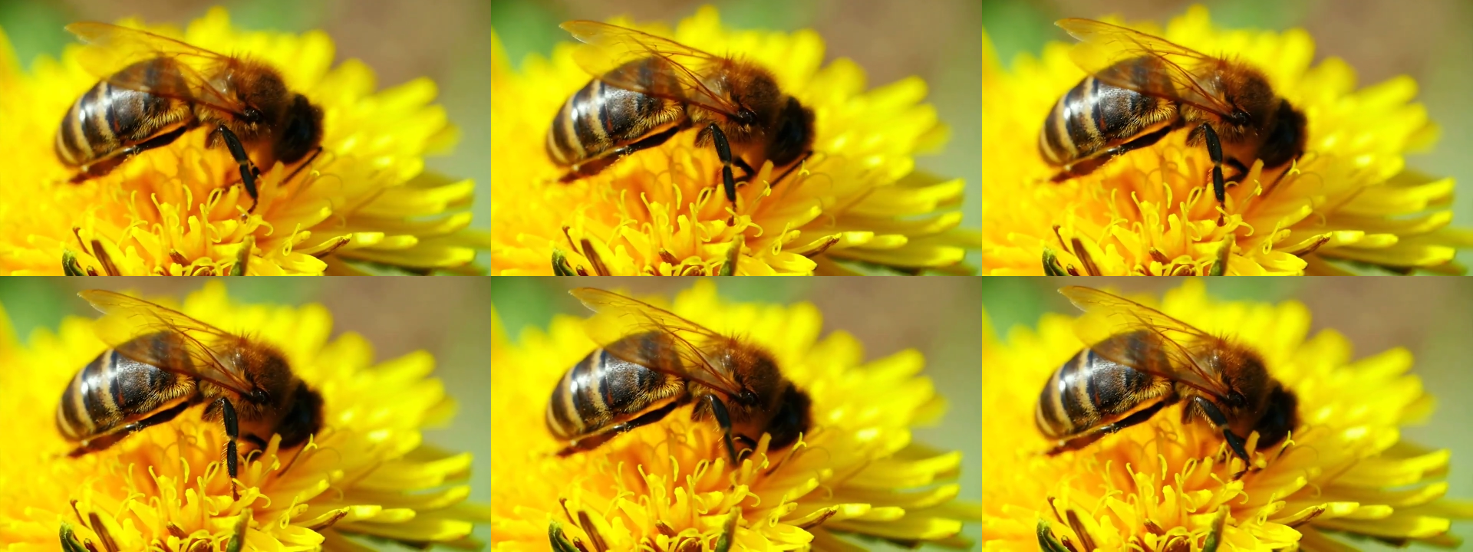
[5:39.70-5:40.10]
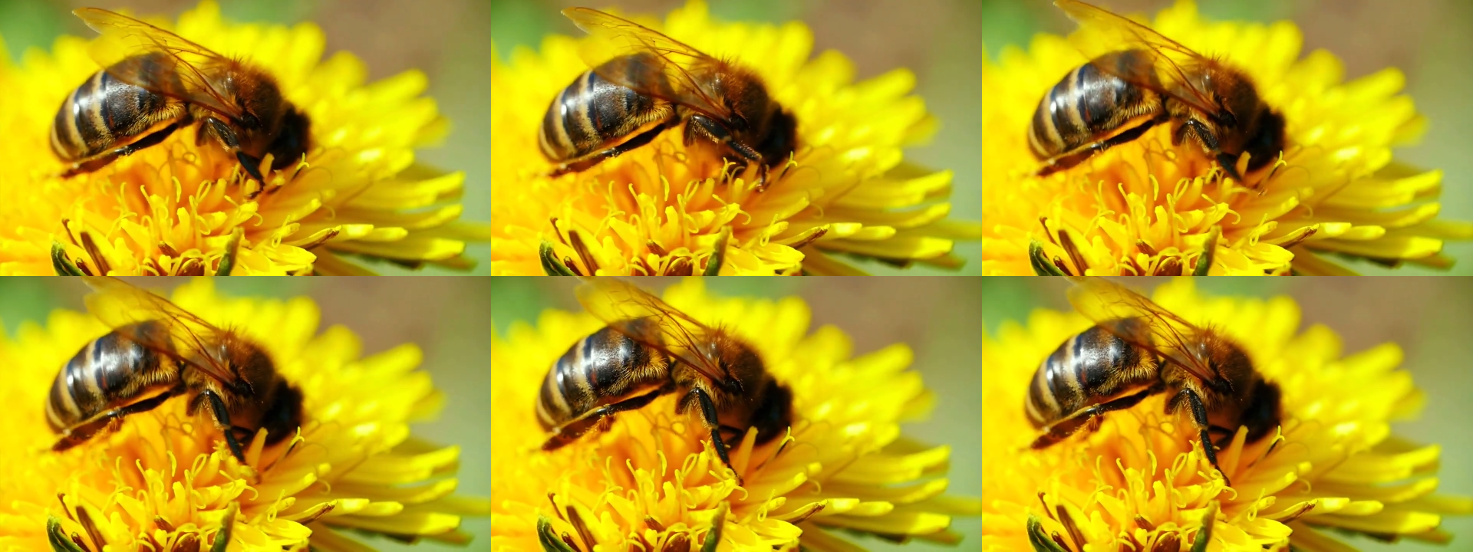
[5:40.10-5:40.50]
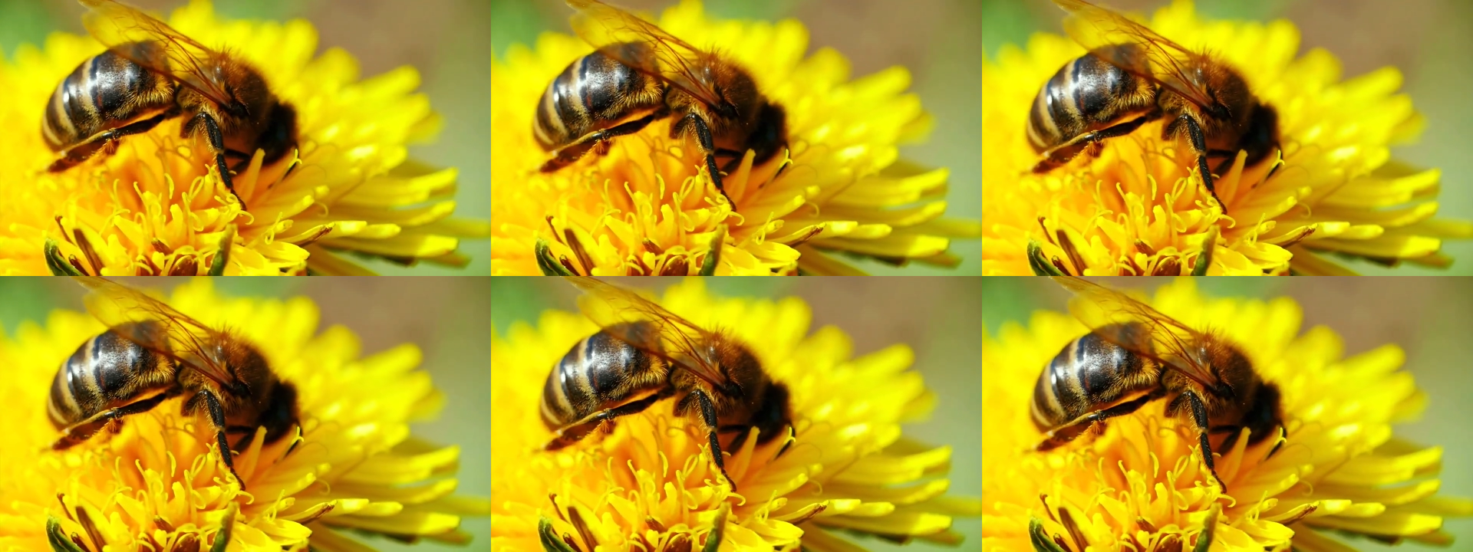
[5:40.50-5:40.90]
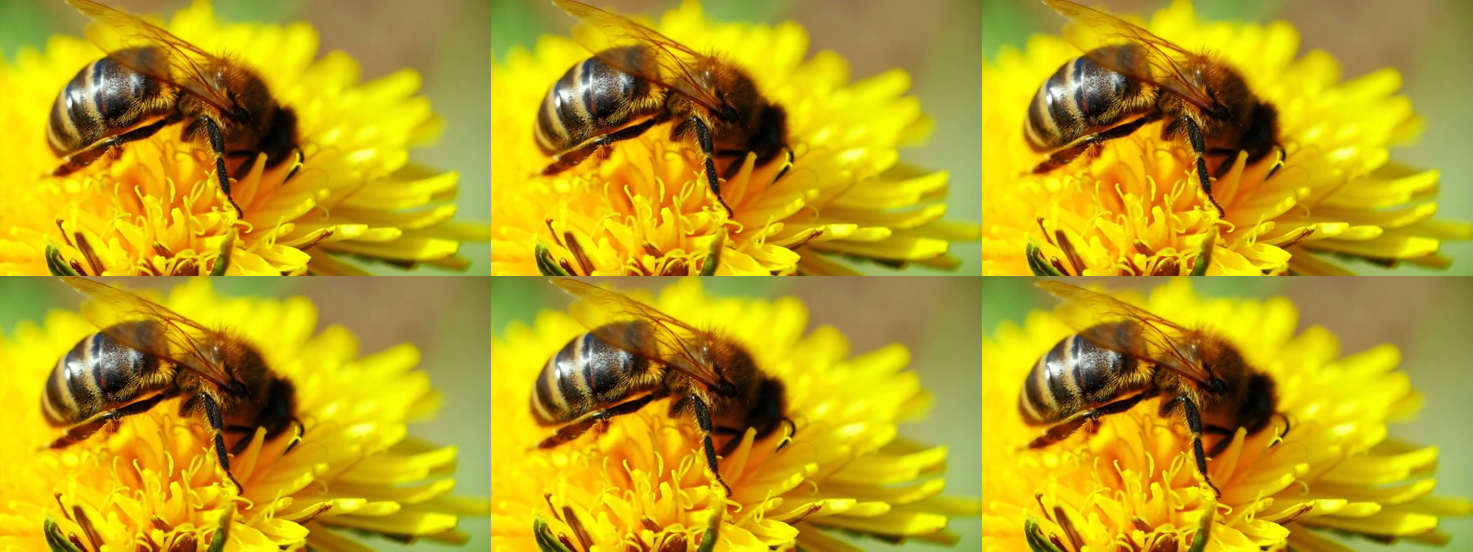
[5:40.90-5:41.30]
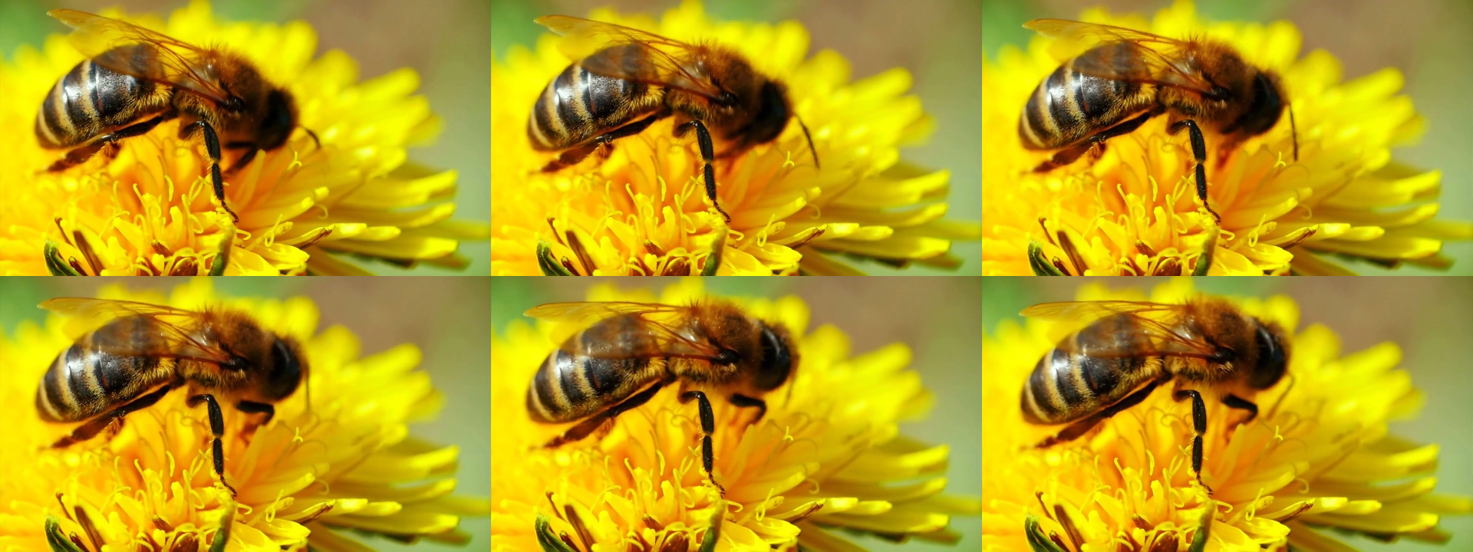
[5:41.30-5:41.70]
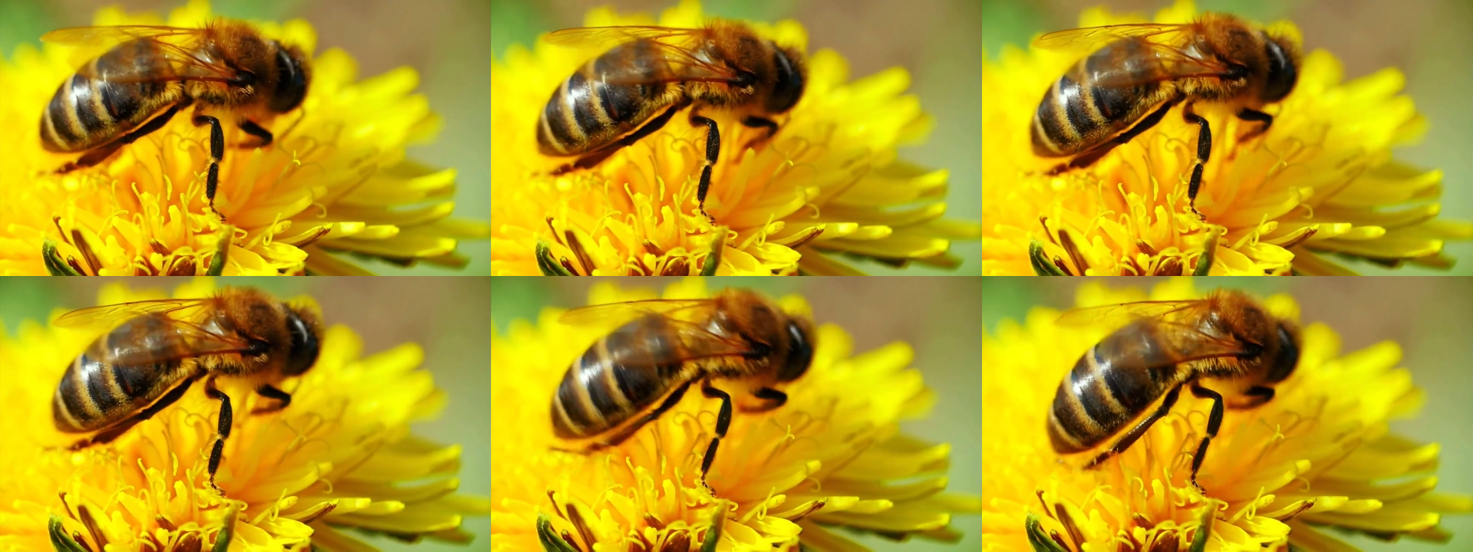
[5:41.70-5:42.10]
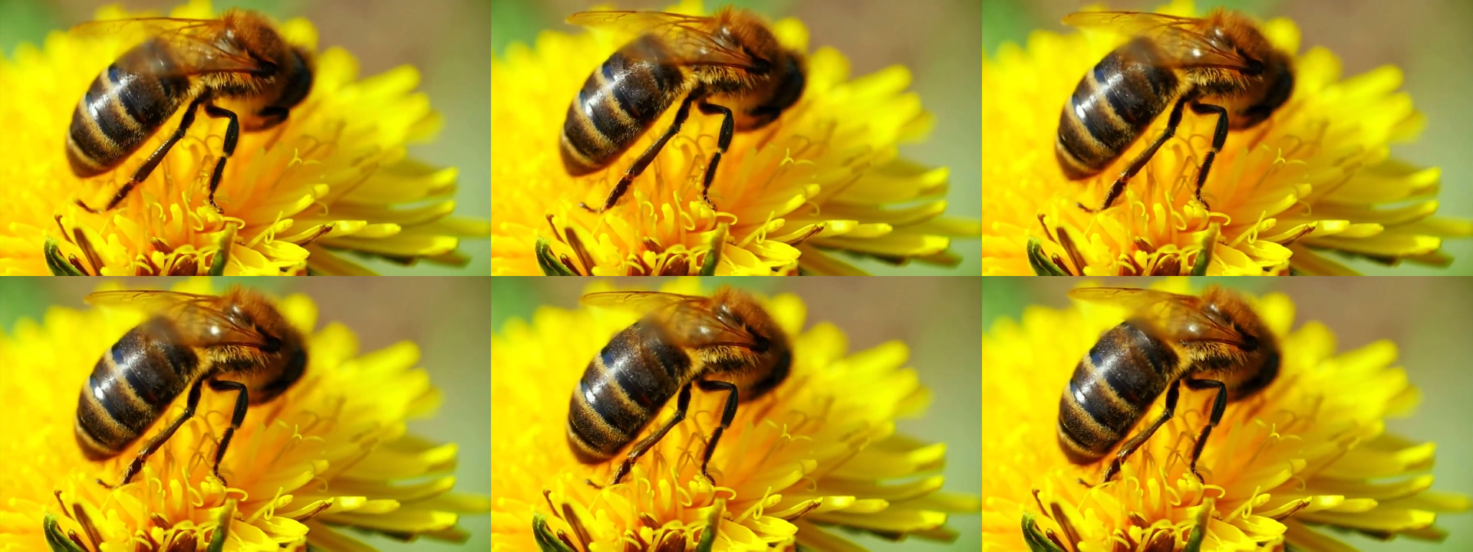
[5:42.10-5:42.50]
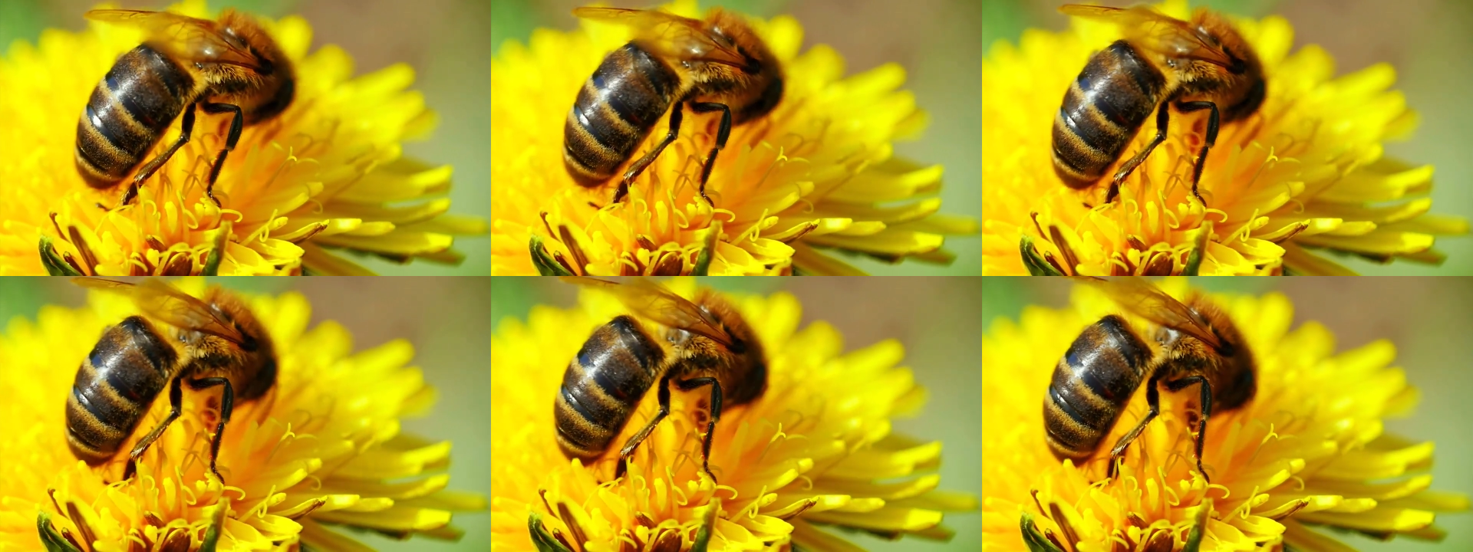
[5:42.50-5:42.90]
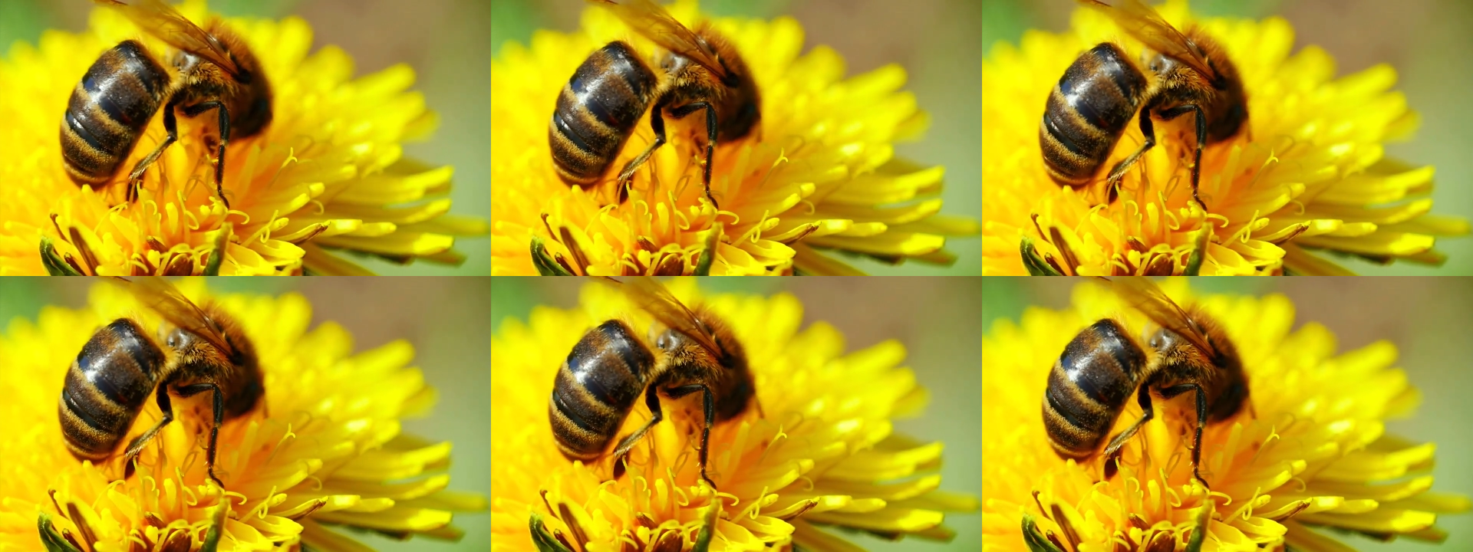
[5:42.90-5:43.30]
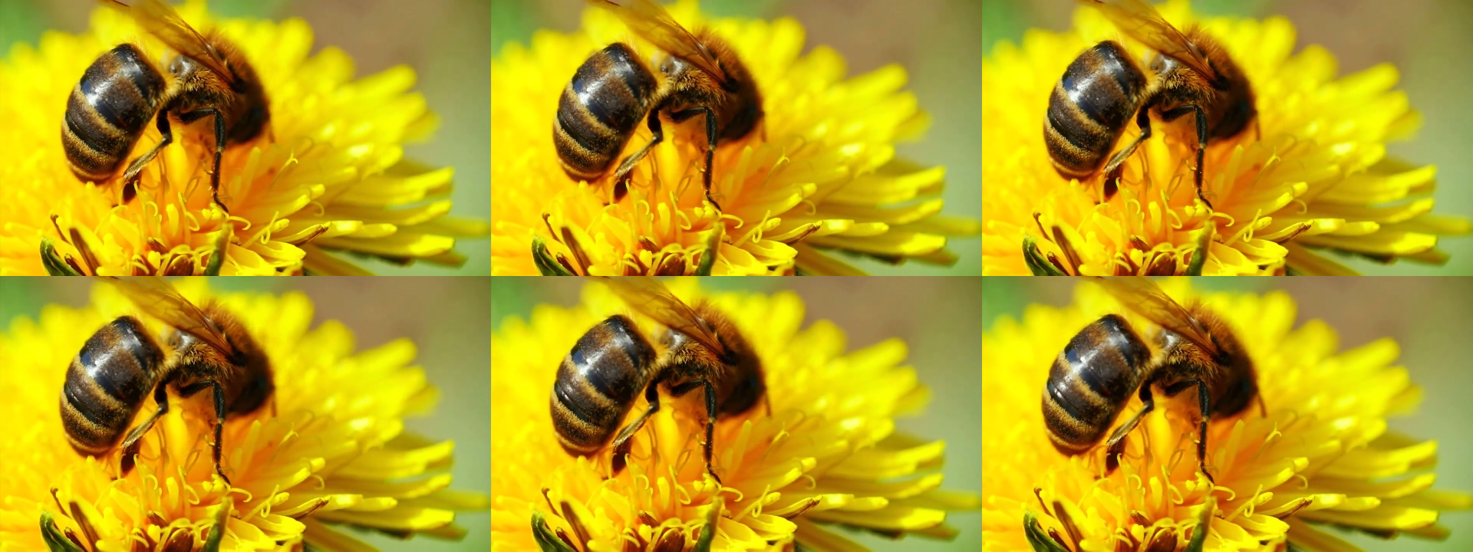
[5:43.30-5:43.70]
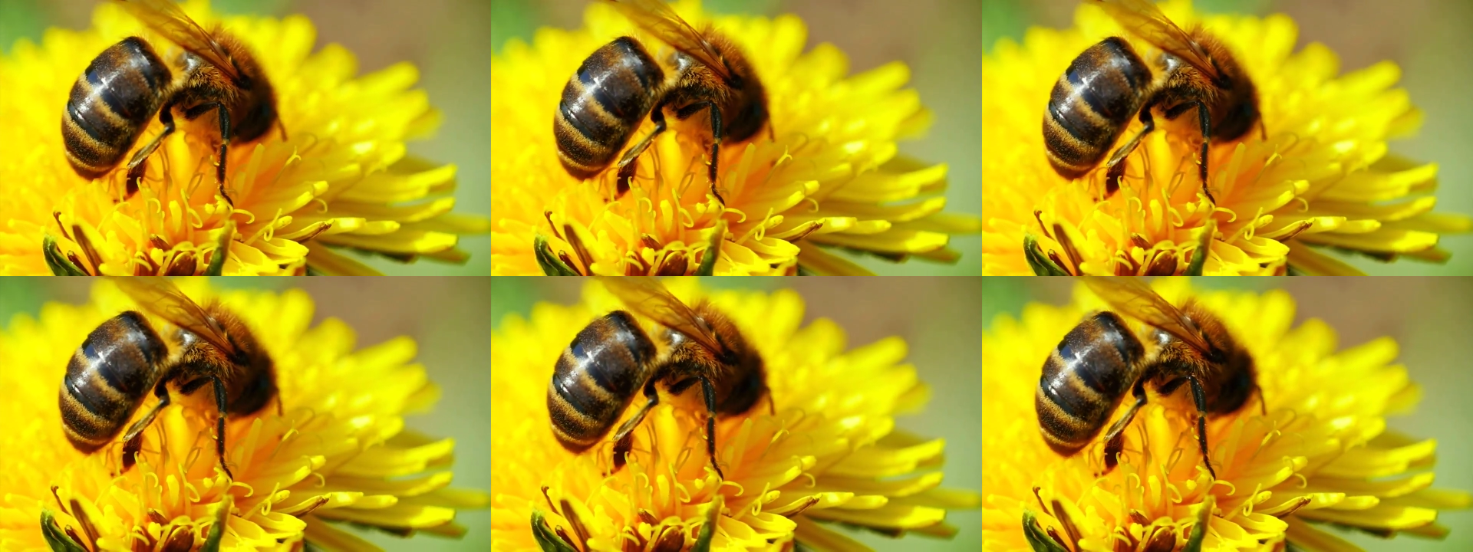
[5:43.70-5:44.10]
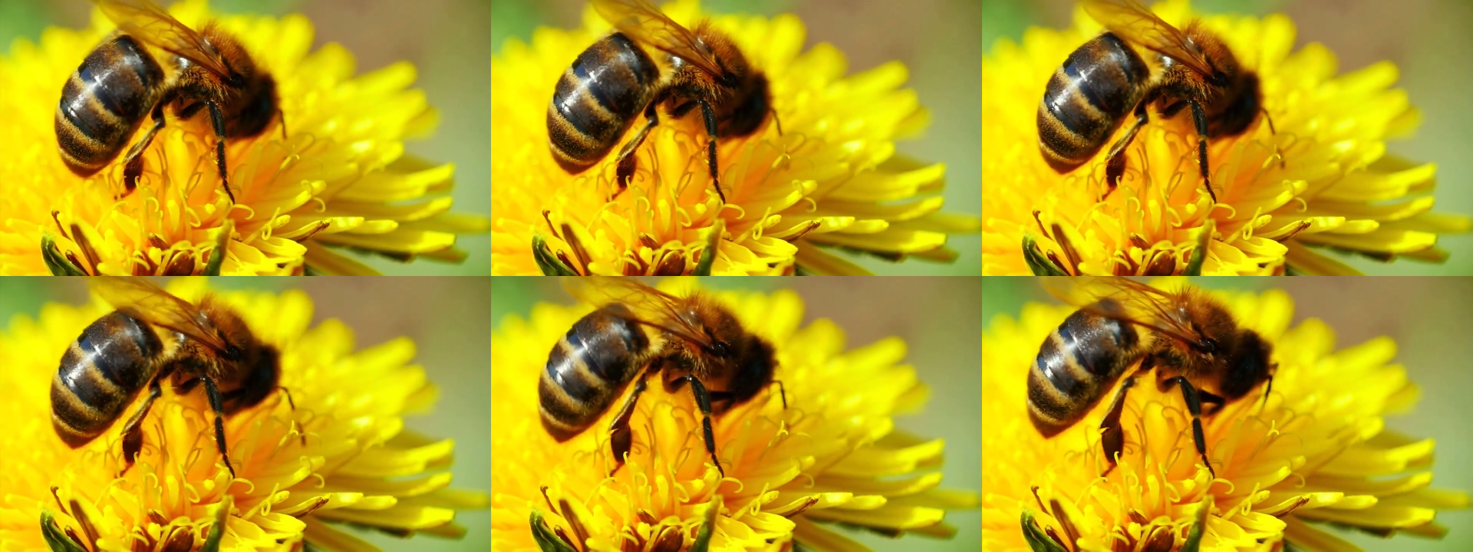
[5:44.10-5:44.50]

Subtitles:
Nobody's mouth can be seen.